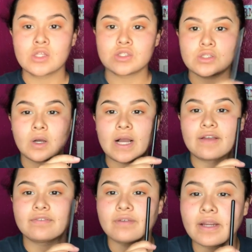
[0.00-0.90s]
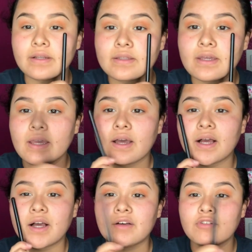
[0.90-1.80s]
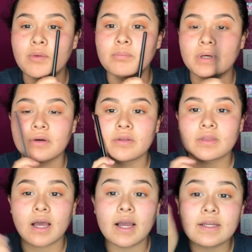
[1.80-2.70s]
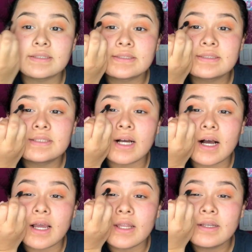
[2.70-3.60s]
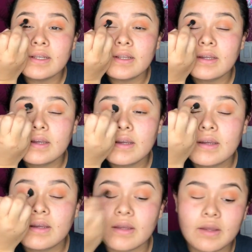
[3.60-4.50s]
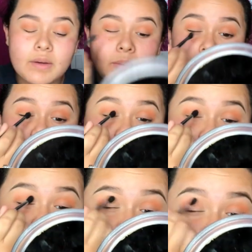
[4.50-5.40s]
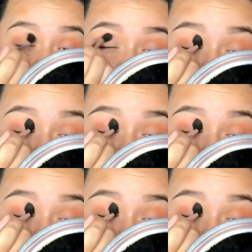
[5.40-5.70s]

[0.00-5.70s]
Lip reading: So I finally have both eyes done with the